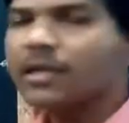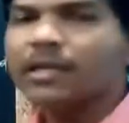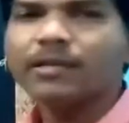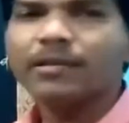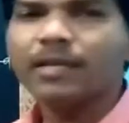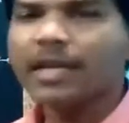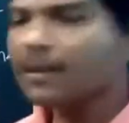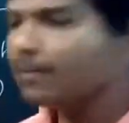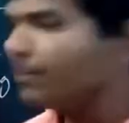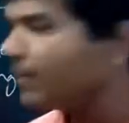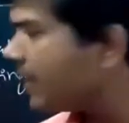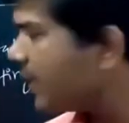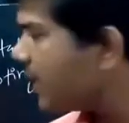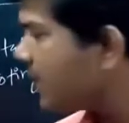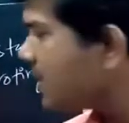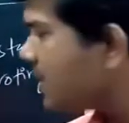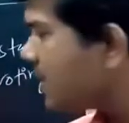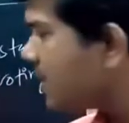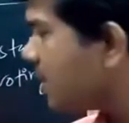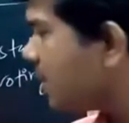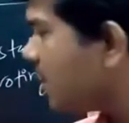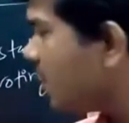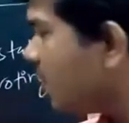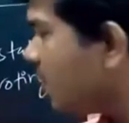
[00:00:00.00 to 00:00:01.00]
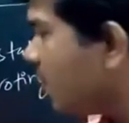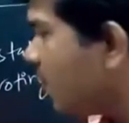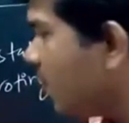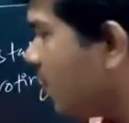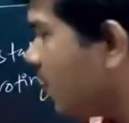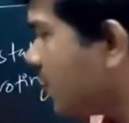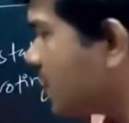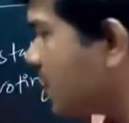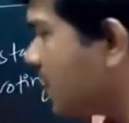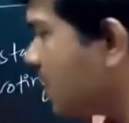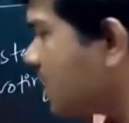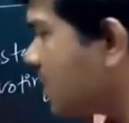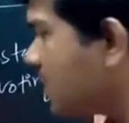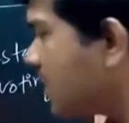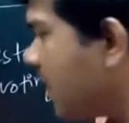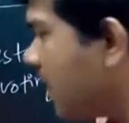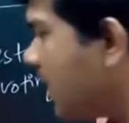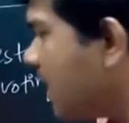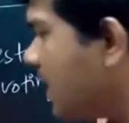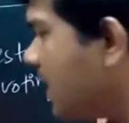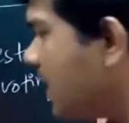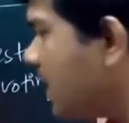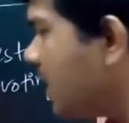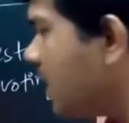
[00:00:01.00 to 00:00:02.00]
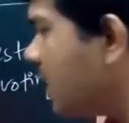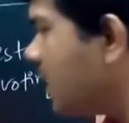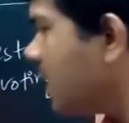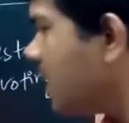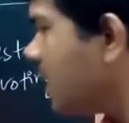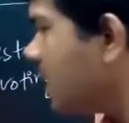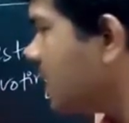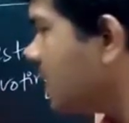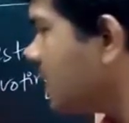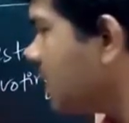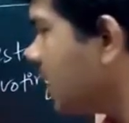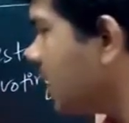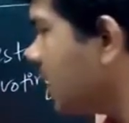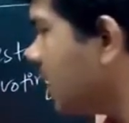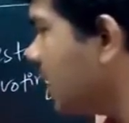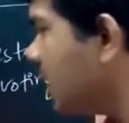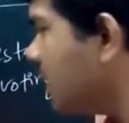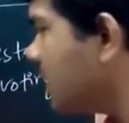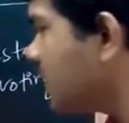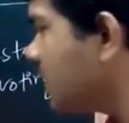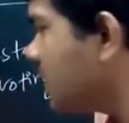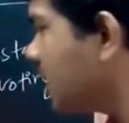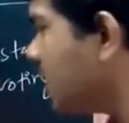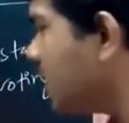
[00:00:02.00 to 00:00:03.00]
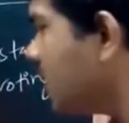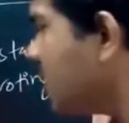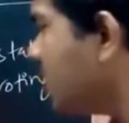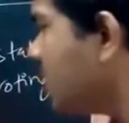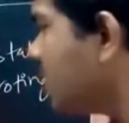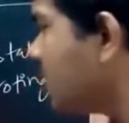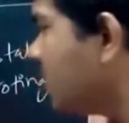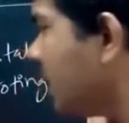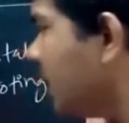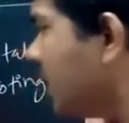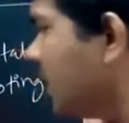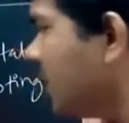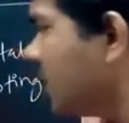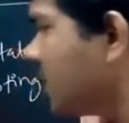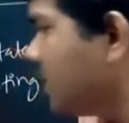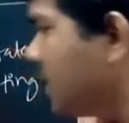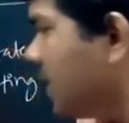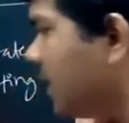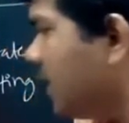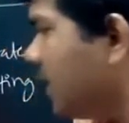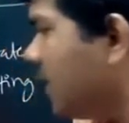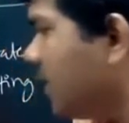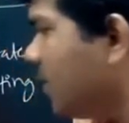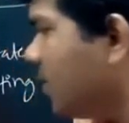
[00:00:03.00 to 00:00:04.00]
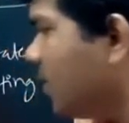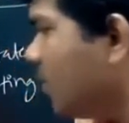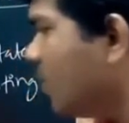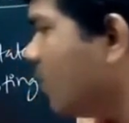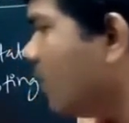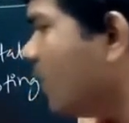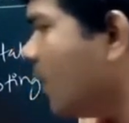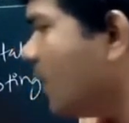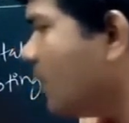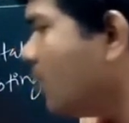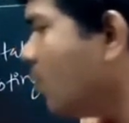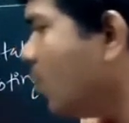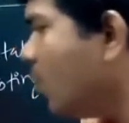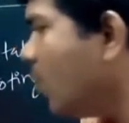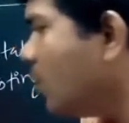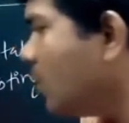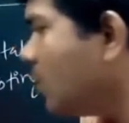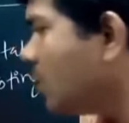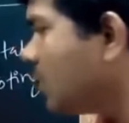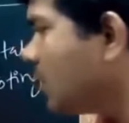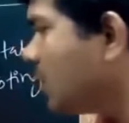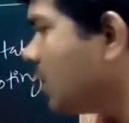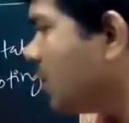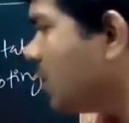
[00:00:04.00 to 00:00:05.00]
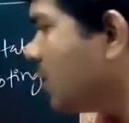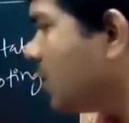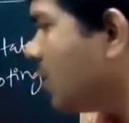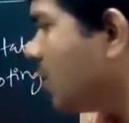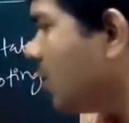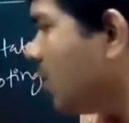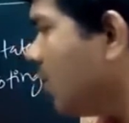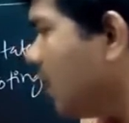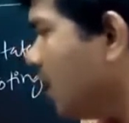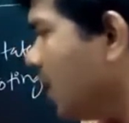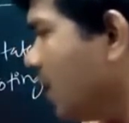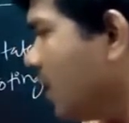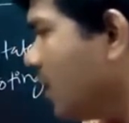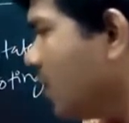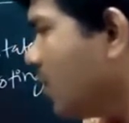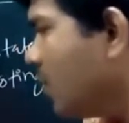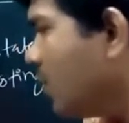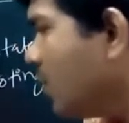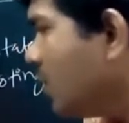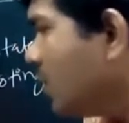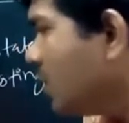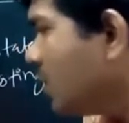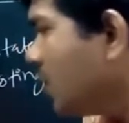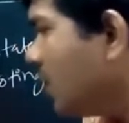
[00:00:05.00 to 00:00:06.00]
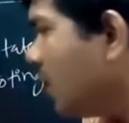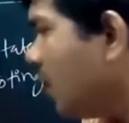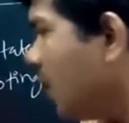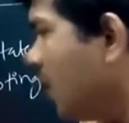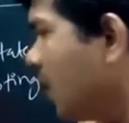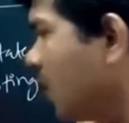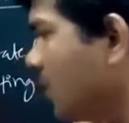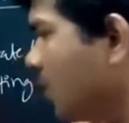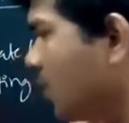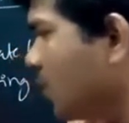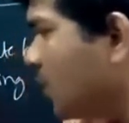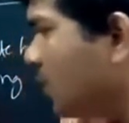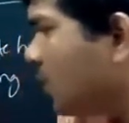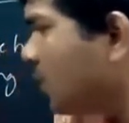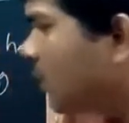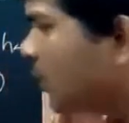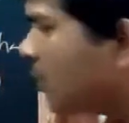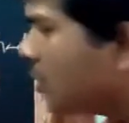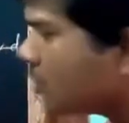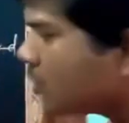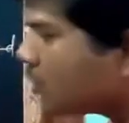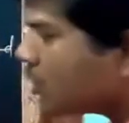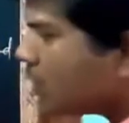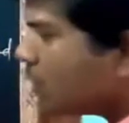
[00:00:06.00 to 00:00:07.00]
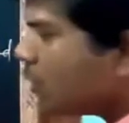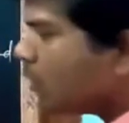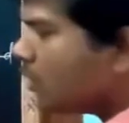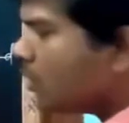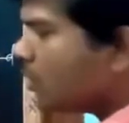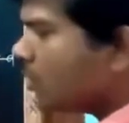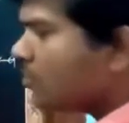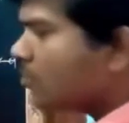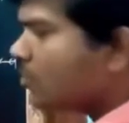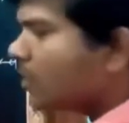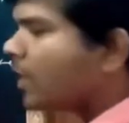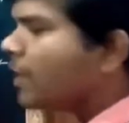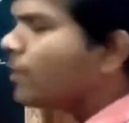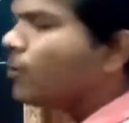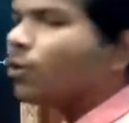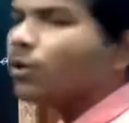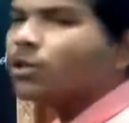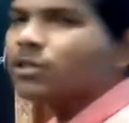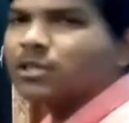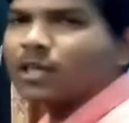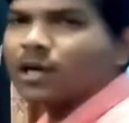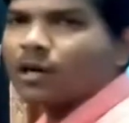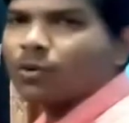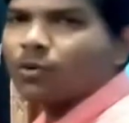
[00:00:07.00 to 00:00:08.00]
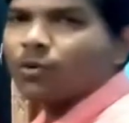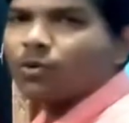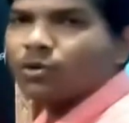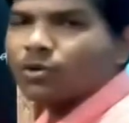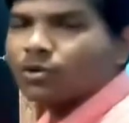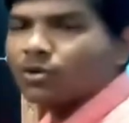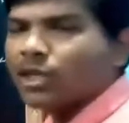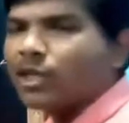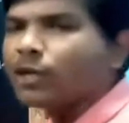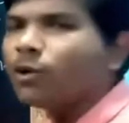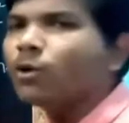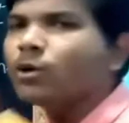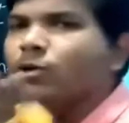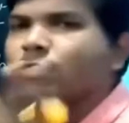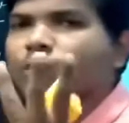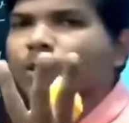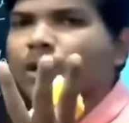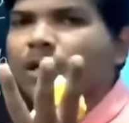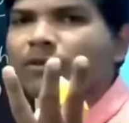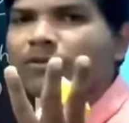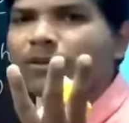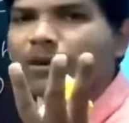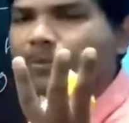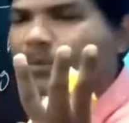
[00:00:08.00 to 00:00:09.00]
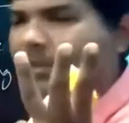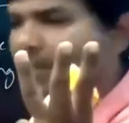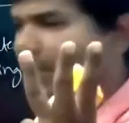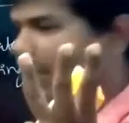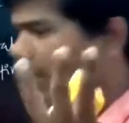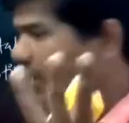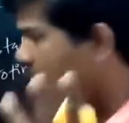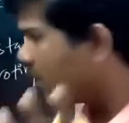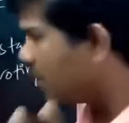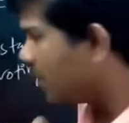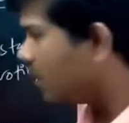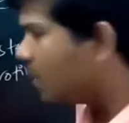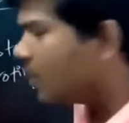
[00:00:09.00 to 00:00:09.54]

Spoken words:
That means first estate, second estate, third estate. One vote, another vote. So three votes only will be there.